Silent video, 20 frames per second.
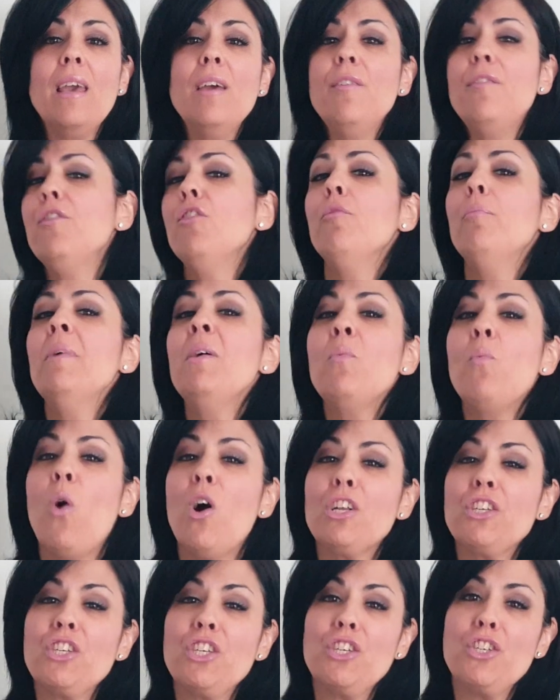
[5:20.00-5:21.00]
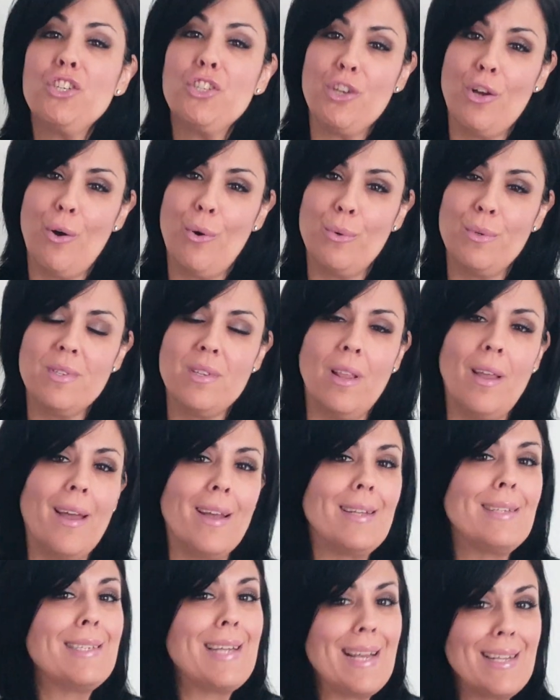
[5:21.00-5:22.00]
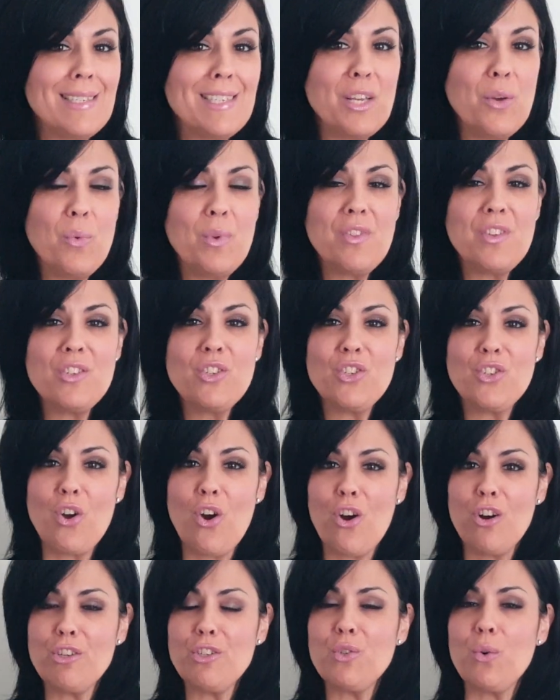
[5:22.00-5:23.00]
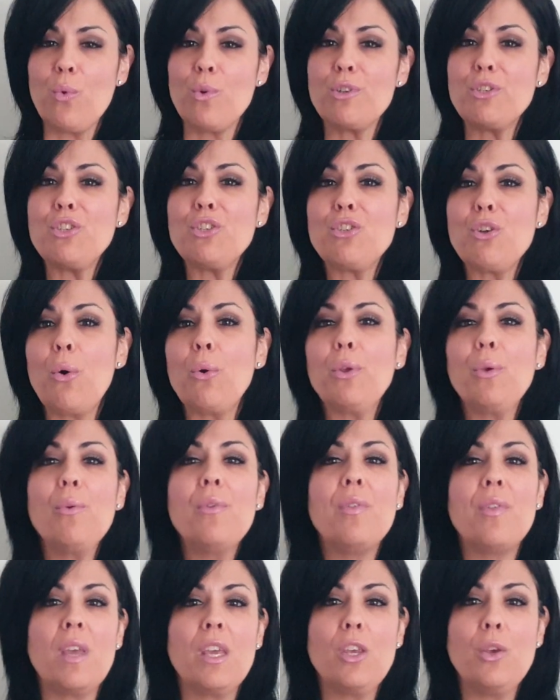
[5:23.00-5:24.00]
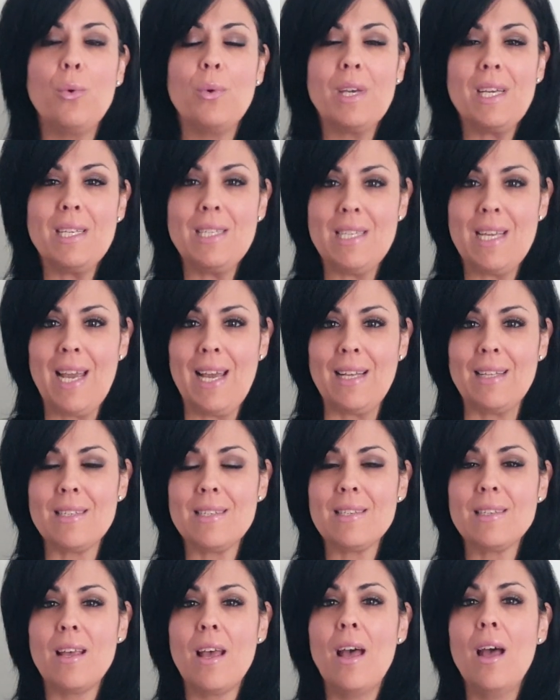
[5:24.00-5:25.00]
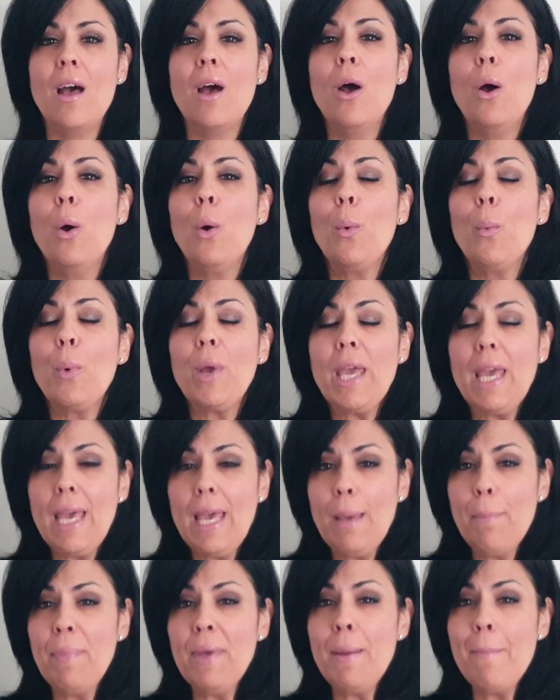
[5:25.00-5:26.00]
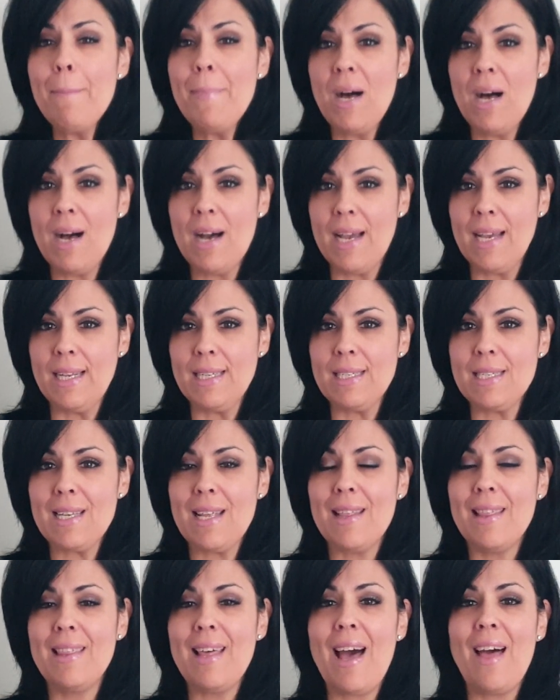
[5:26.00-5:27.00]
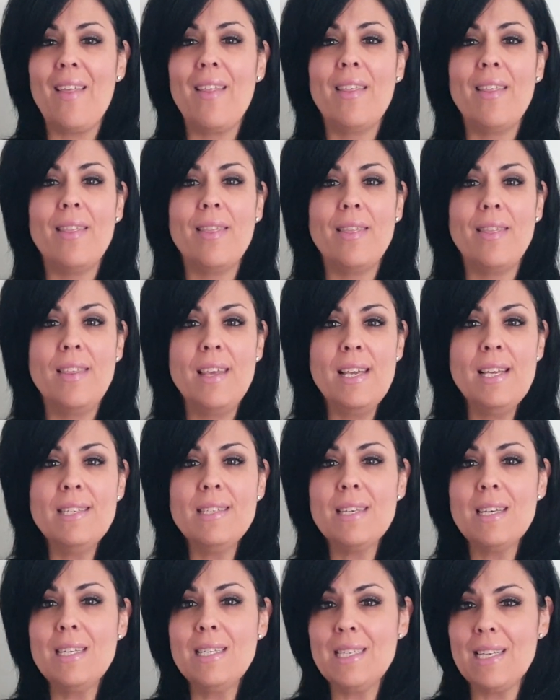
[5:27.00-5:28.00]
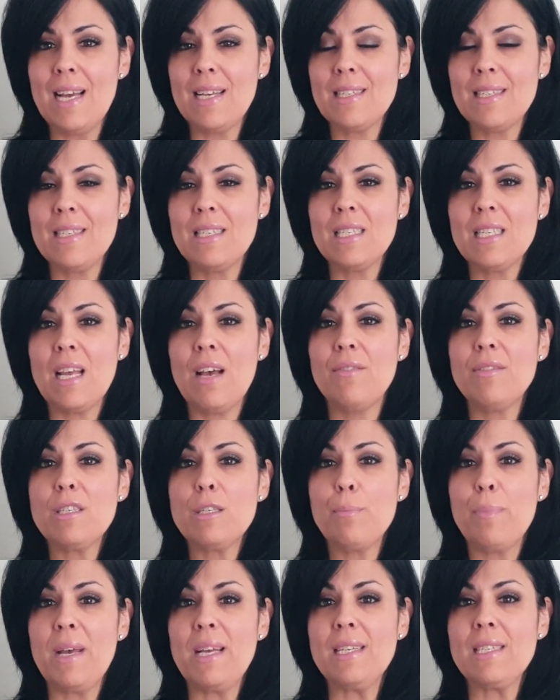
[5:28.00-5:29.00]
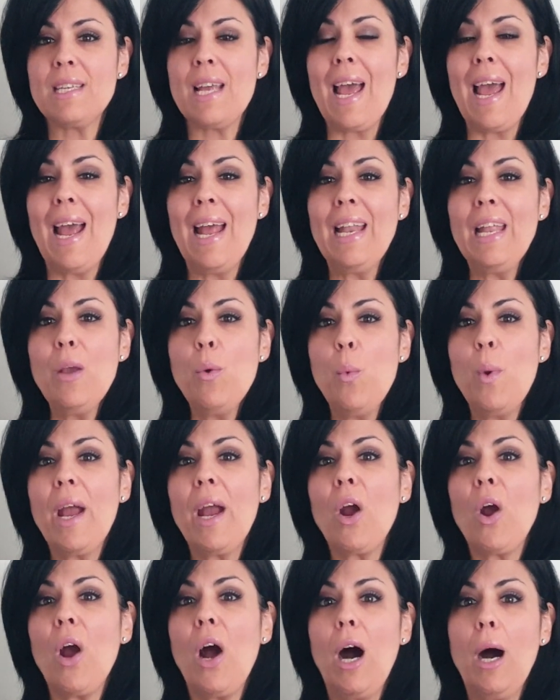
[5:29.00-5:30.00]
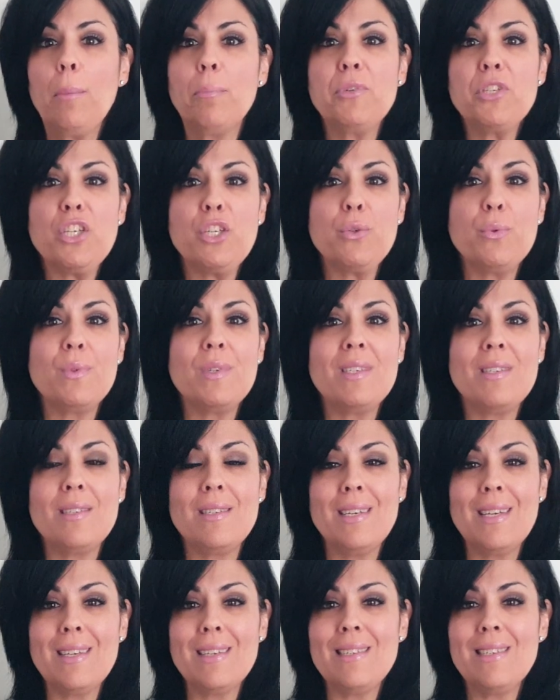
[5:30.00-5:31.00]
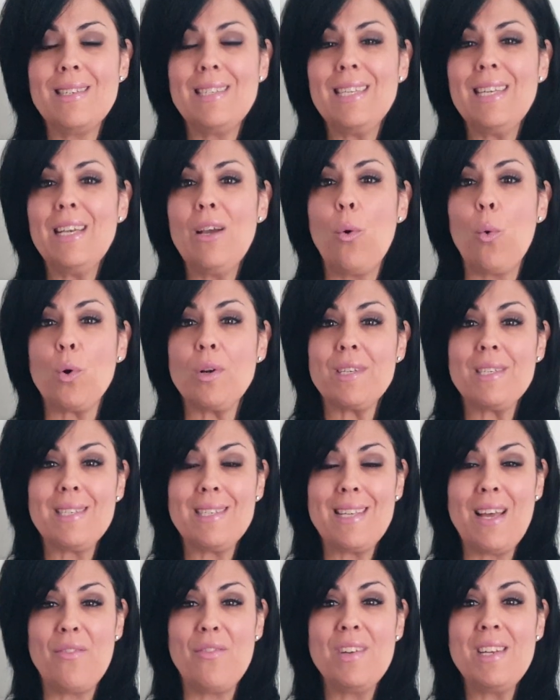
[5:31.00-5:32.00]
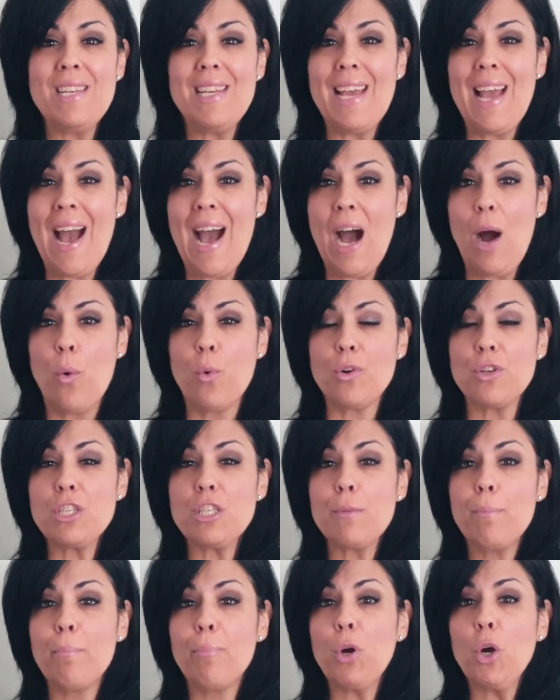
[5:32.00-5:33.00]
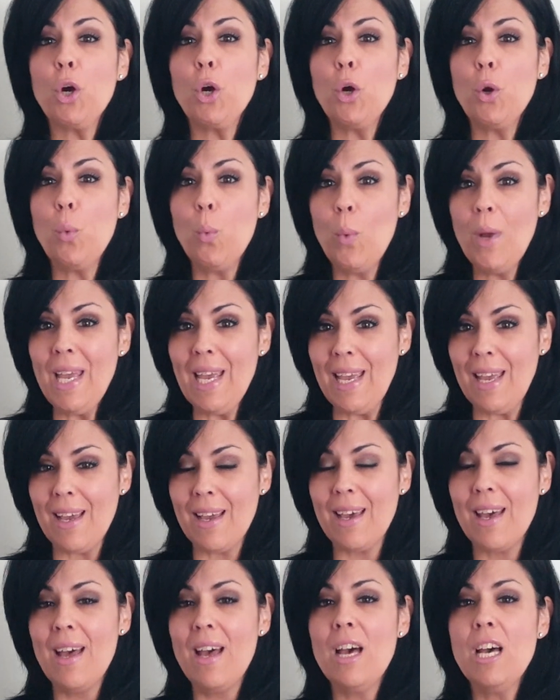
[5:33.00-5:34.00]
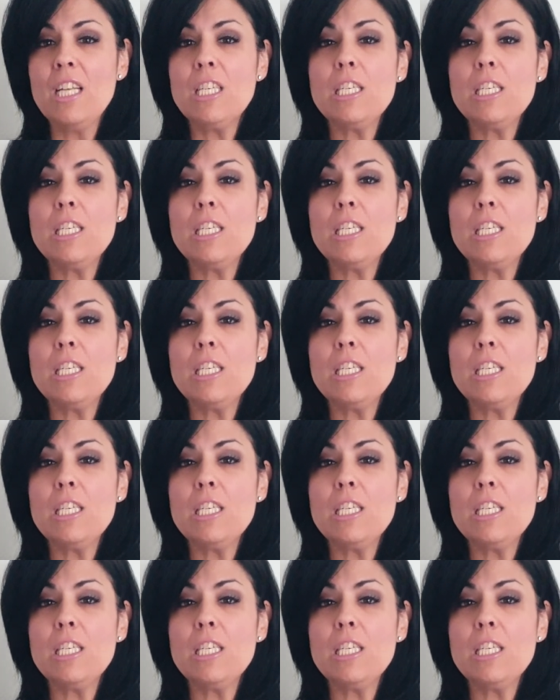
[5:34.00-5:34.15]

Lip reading: If you've been watching shows like Dancing with the Stars or So You Think You Can Dance, keep in mind that these contestants have spent anywhere up to 60 or 70 hours per week